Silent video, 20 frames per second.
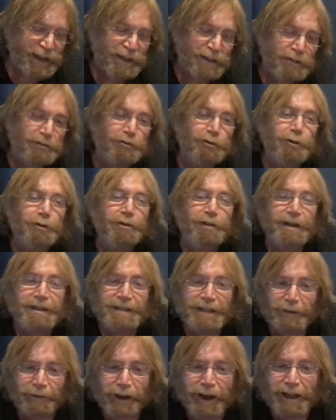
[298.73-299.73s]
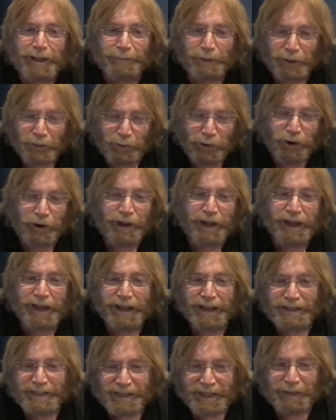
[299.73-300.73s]
The truth is, I'd rather be
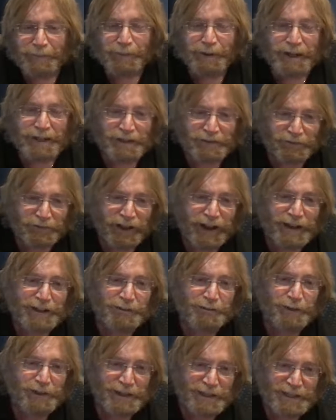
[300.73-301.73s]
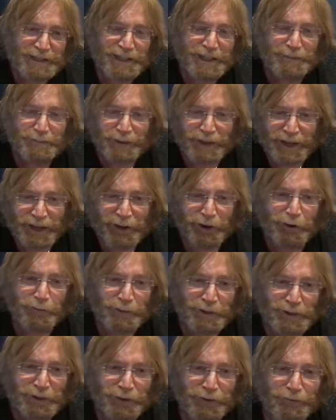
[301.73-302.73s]
working and sleeping in the factory than sleeping at home
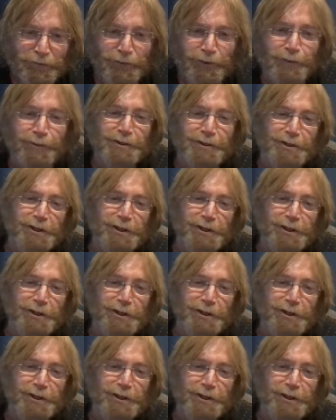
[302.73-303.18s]
with no food.